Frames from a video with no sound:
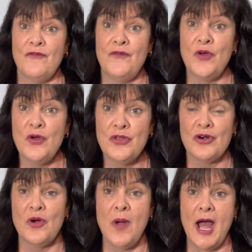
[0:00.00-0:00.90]
further
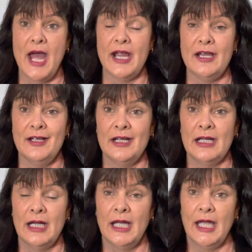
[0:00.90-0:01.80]
away
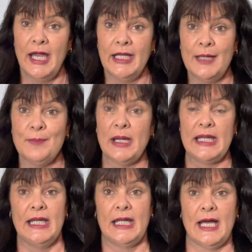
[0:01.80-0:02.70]
and get my
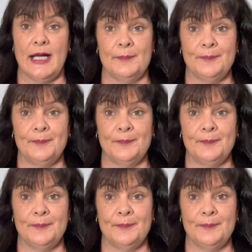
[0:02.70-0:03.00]
hair cut.